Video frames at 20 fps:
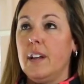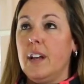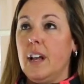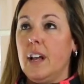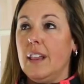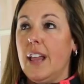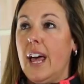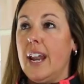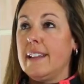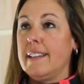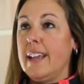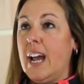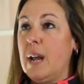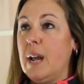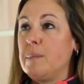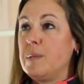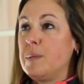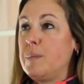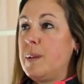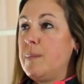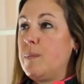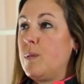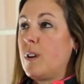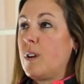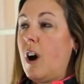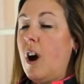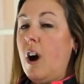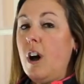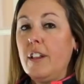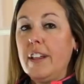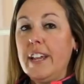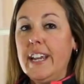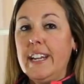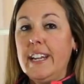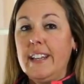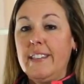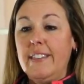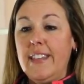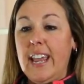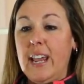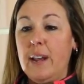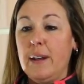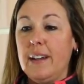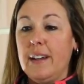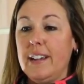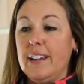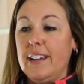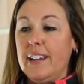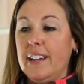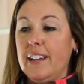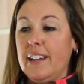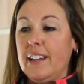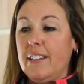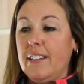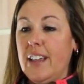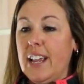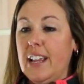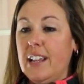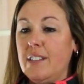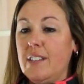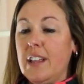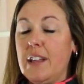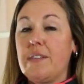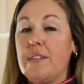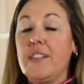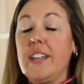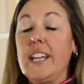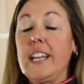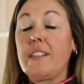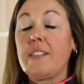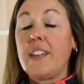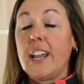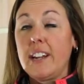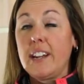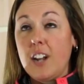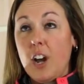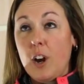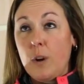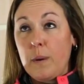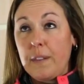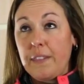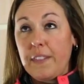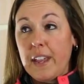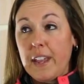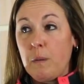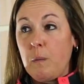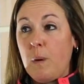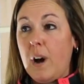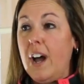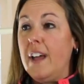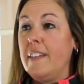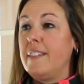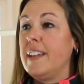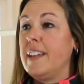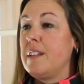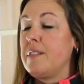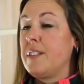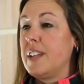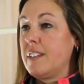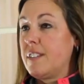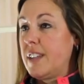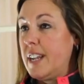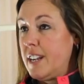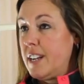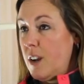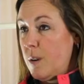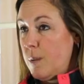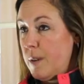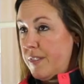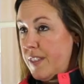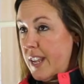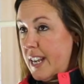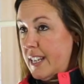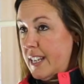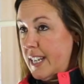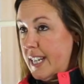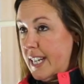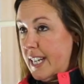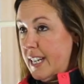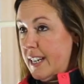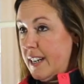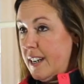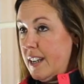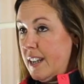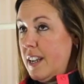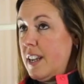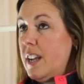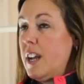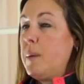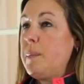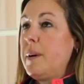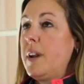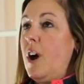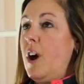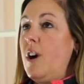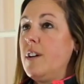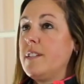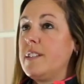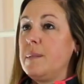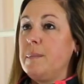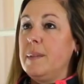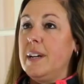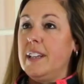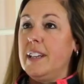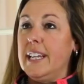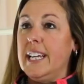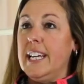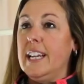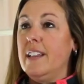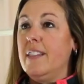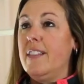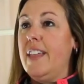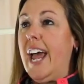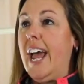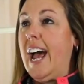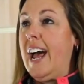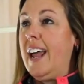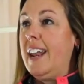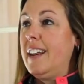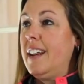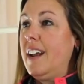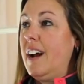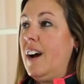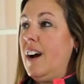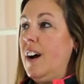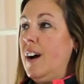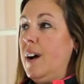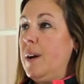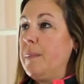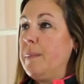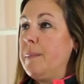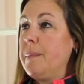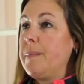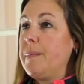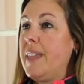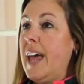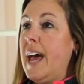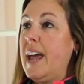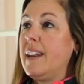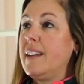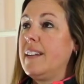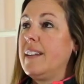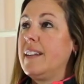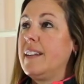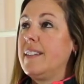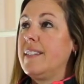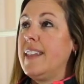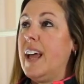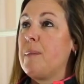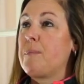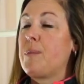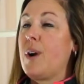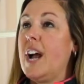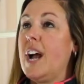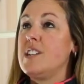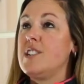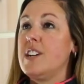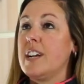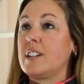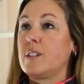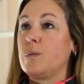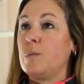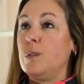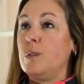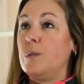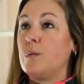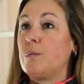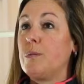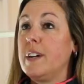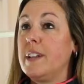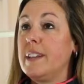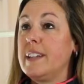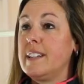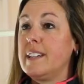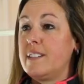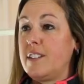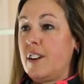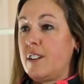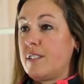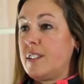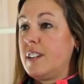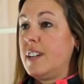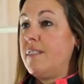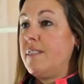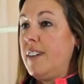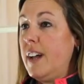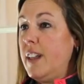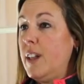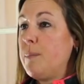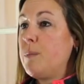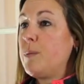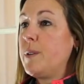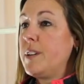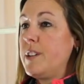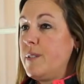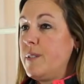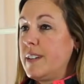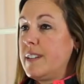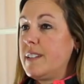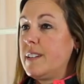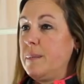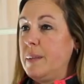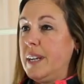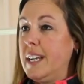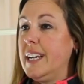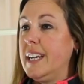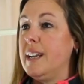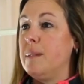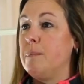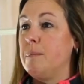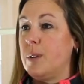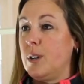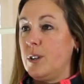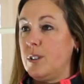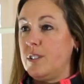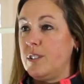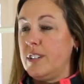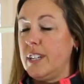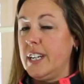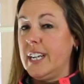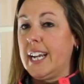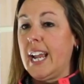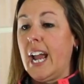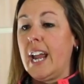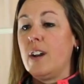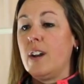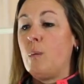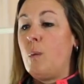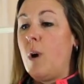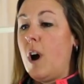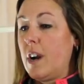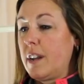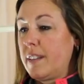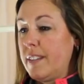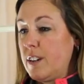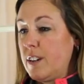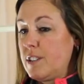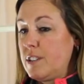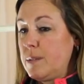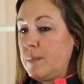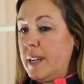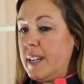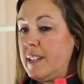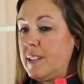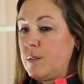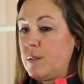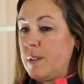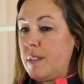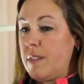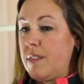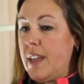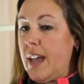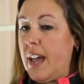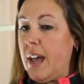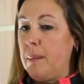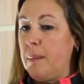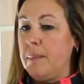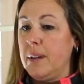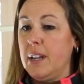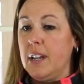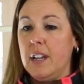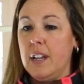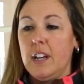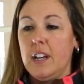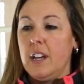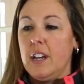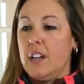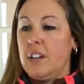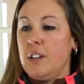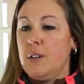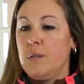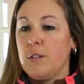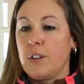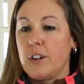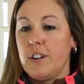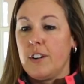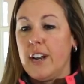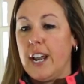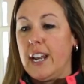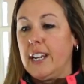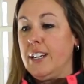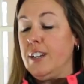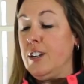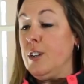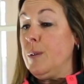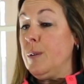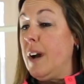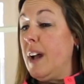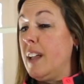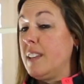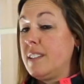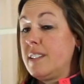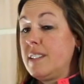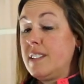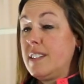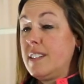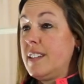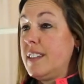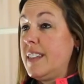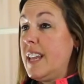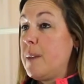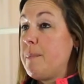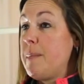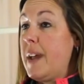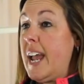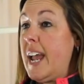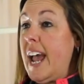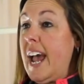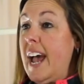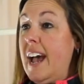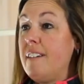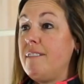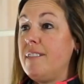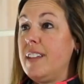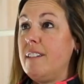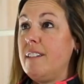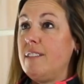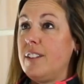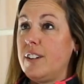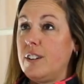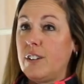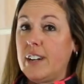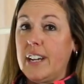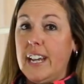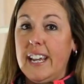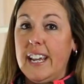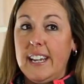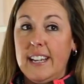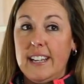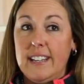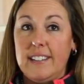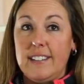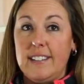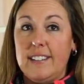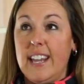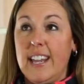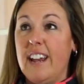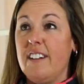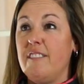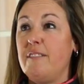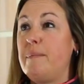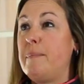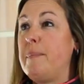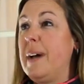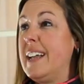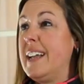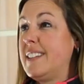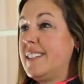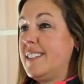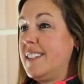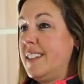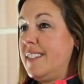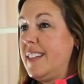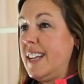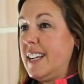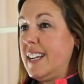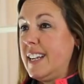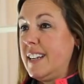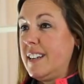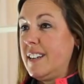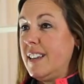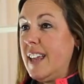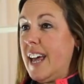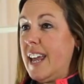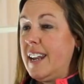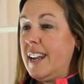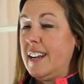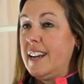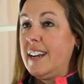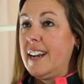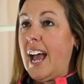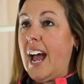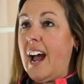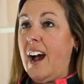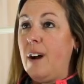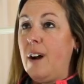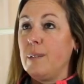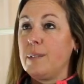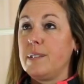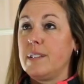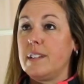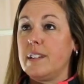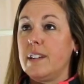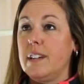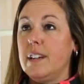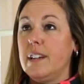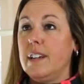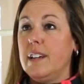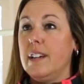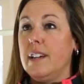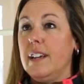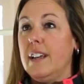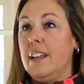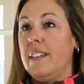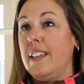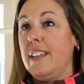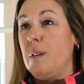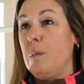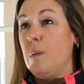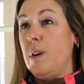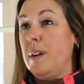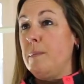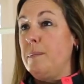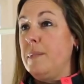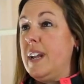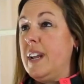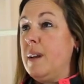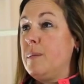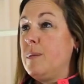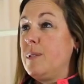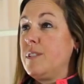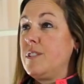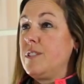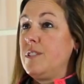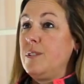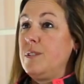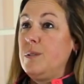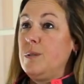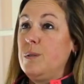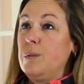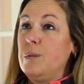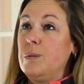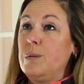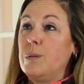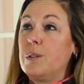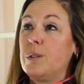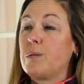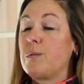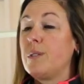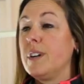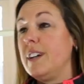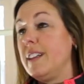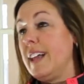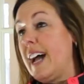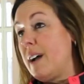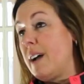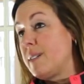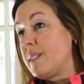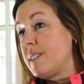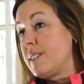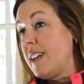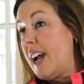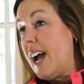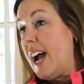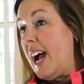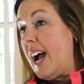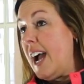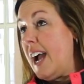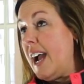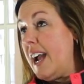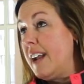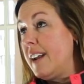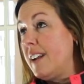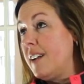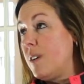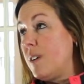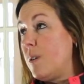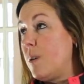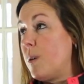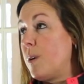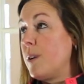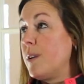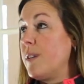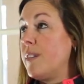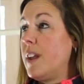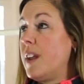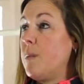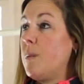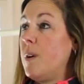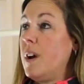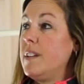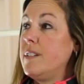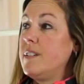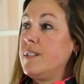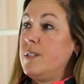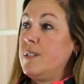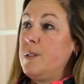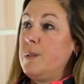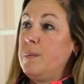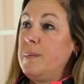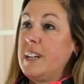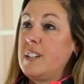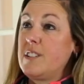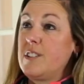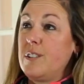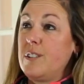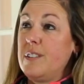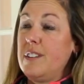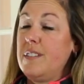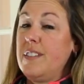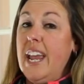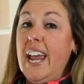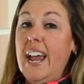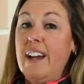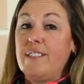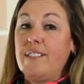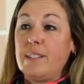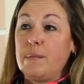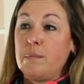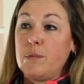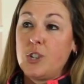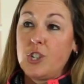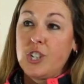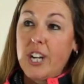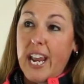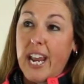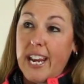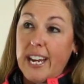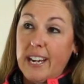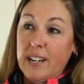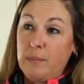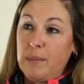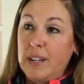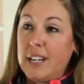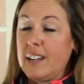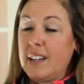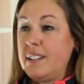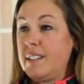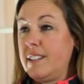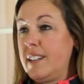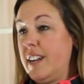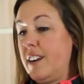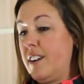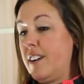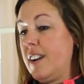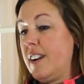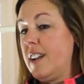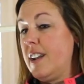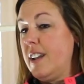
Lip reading: lot of times people call in and they think they know what they want and they think they know what they need, but ultimately that project will really start to develop when you get to meet in person and kind of walk their space with them. You learn any nuances that they may have. They have little kids, they have pets that they need to let in and out. They want to be able to grill outside, or they want to make sure that they have some shade because their